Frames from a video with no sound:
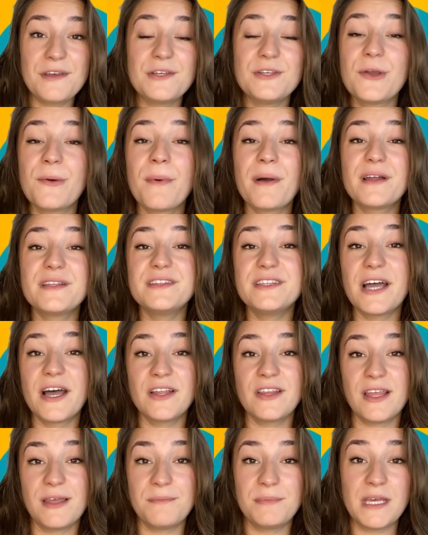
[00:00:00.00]
you will
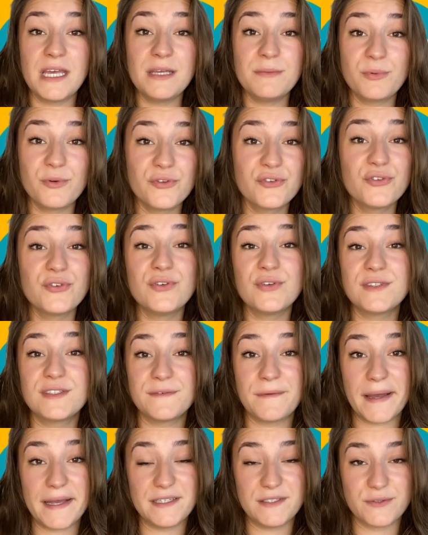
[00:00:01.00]
not be able to use
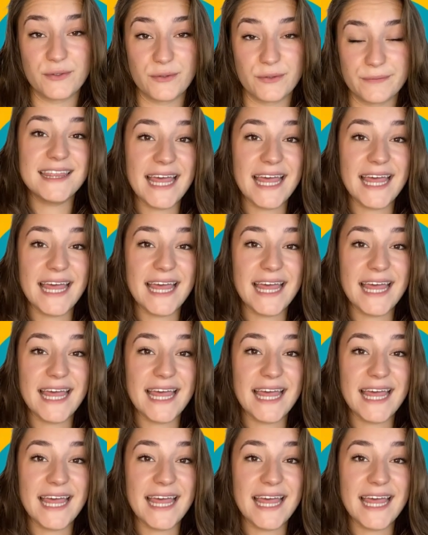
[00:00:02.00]
Visale.